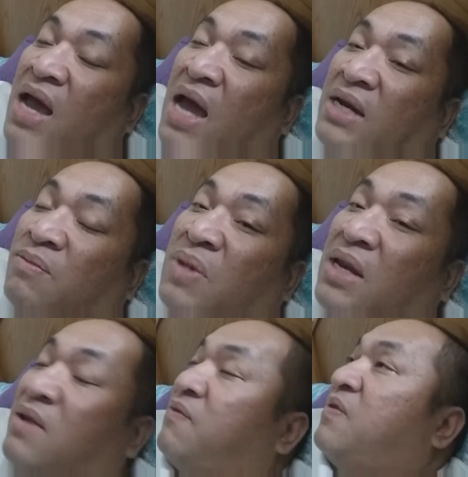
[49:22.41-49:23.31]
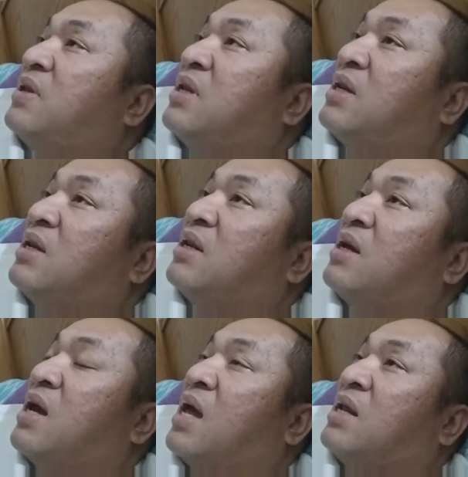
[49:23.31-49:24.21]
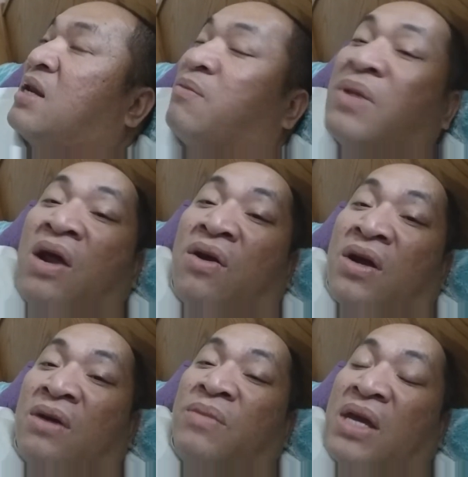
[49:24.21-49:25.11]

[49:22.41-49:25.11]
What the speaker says: And it benefited. And then America